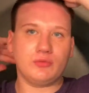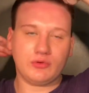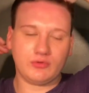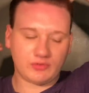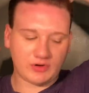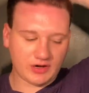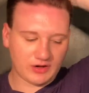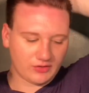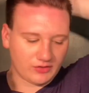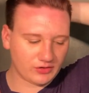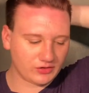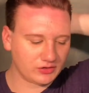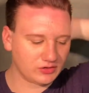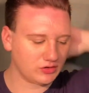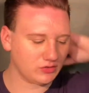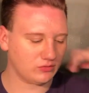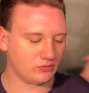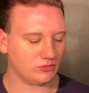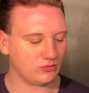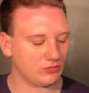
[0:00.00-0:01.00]
rather,
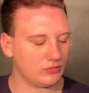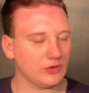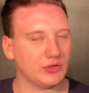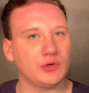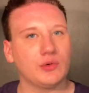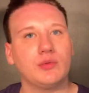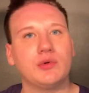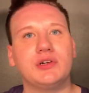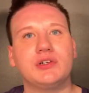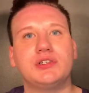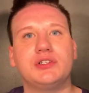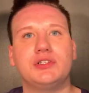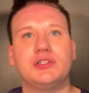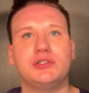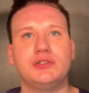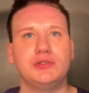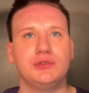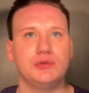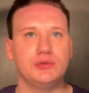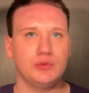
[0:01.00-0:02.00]
we're going
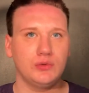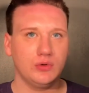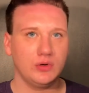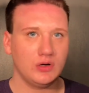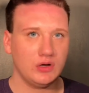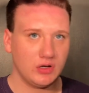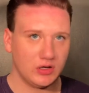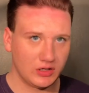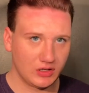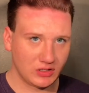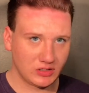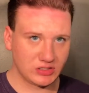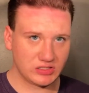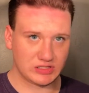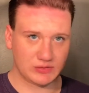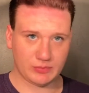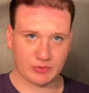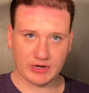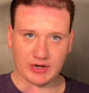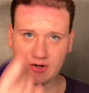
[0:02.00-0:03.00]
to
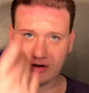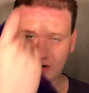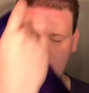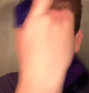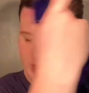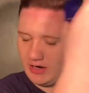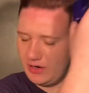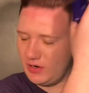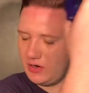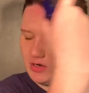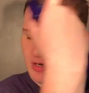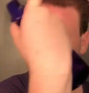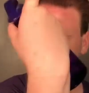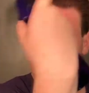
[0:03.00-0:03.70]
spray our head